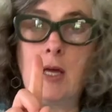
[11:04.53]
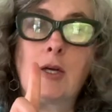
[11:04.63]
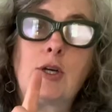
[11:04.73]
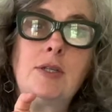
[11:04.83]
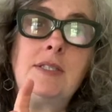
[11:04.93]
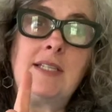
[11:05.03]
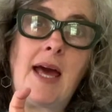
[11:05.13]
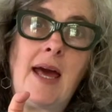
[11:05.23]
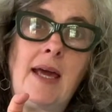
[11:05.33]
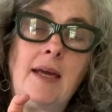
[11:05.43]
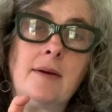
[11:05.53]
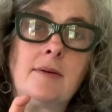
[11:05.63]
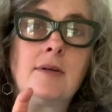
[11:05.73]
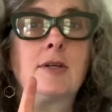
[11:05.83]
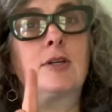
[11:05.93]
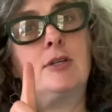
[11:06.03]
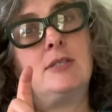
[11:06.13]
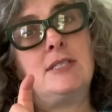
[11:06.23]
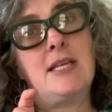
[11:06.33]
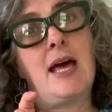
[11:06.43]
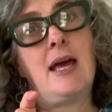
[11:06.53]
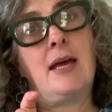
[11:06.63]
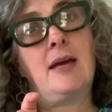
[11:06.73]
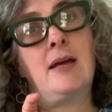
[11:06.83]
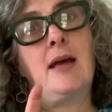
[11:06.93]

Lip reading: Good day, good day.